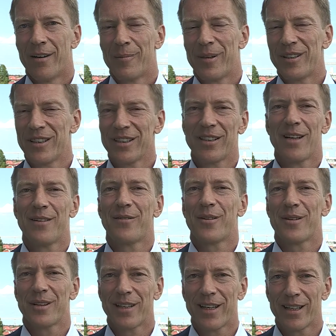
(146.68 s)
Particular for
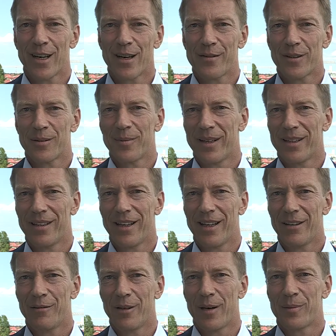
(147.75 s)
the kickoff on
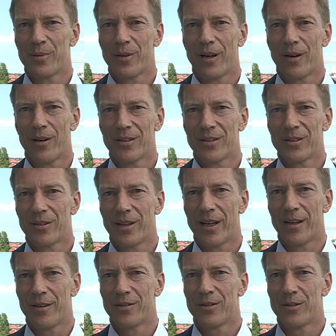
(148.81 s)
Monday, we are proud to
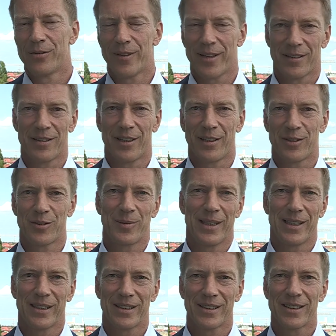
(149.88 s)
have two fascinating
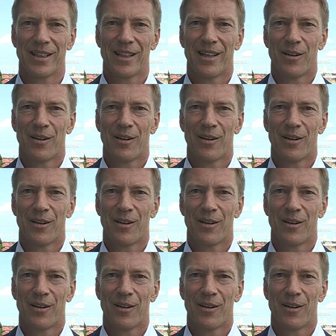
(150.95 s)
speakers.